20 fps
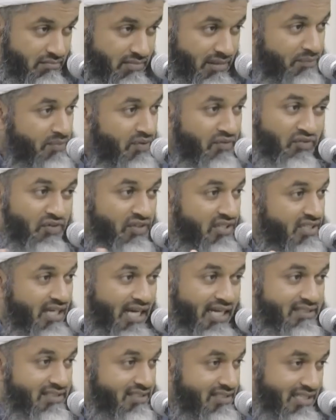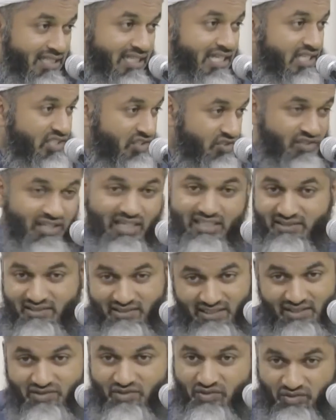And before it dies, it's going to get
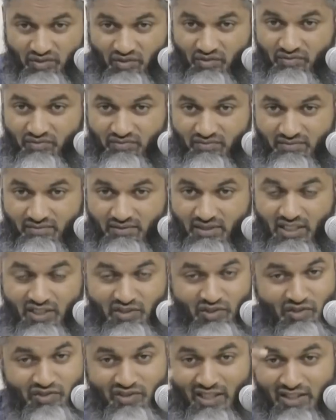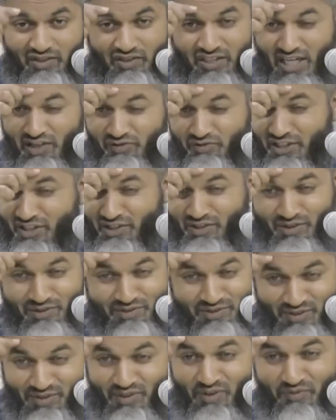scratched, yes or no? Just like you get
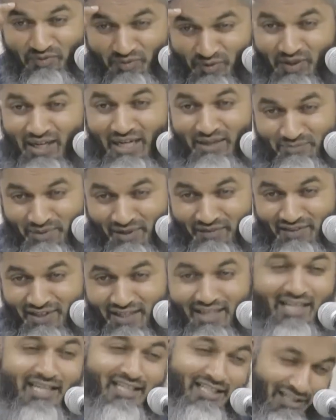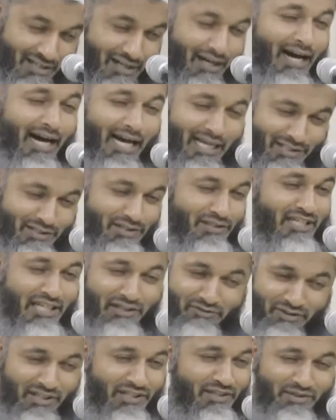wrinkles on your forehead, brother, the car has to
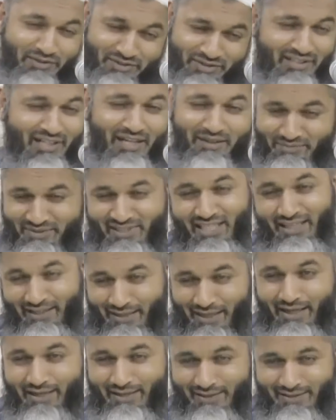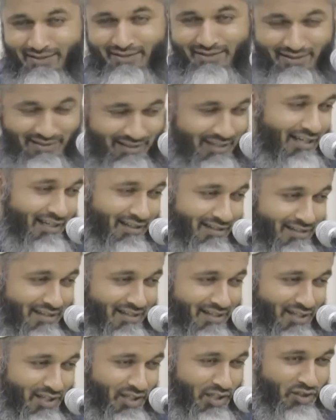get wrinkles. You know what I'm saying? Like, yeah?
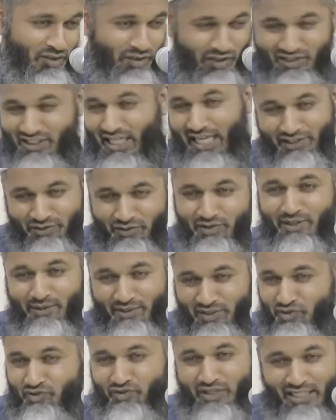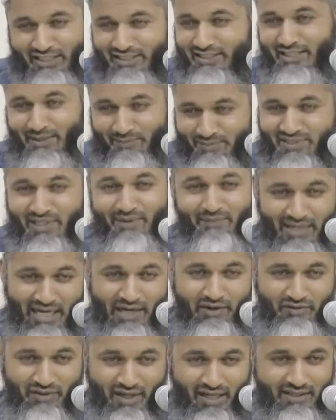So it has to get scratched up
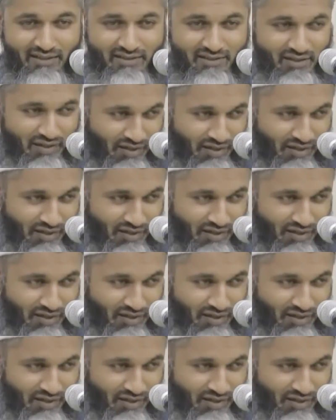somehow, right?